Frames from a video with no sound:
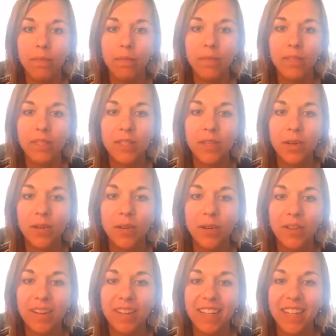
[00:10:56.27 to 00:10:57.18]

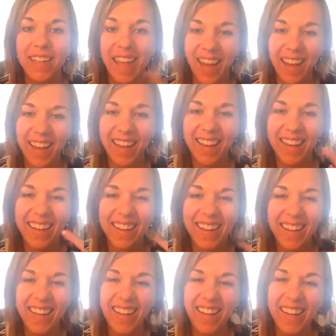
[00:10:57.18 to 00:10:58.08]
So yeah,
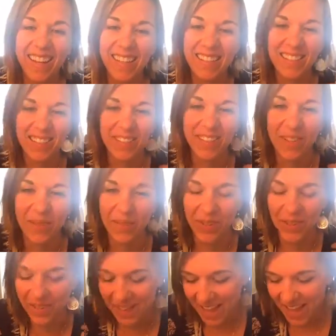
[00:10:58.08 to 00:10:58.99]
it is so
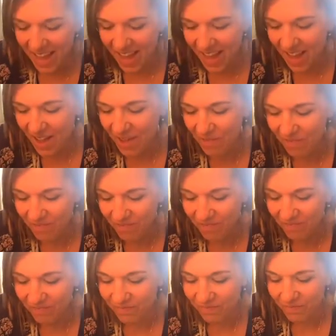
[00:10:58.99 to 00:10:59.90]
simple.
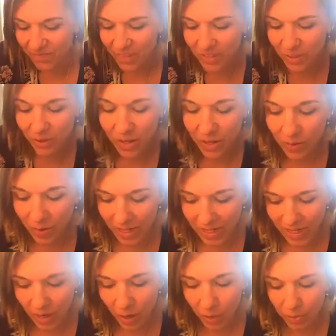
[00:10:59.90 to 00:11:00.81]
So
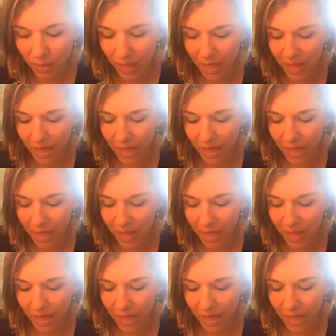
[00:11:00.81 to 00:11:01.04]
anyways, I hope that